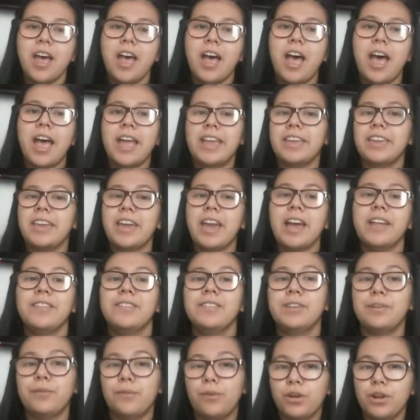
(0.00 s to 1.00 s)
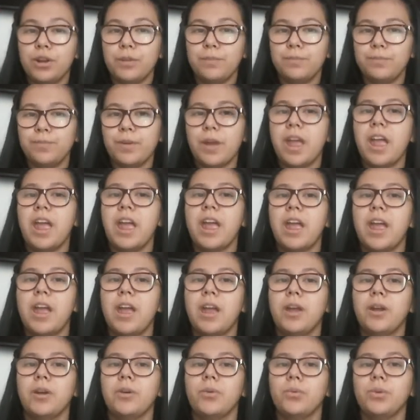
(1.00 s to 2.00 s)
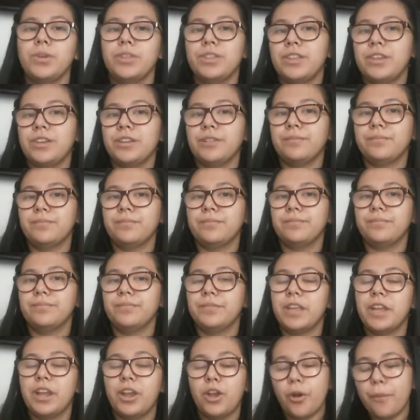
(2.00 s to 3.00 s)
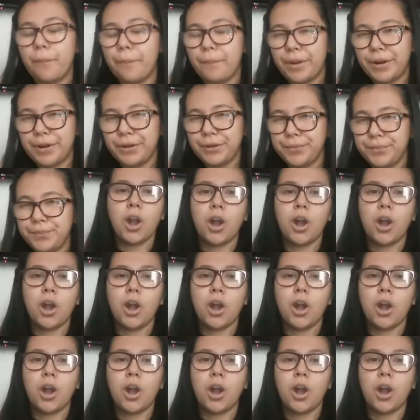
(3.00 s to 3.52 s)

I can develop uh, within the company.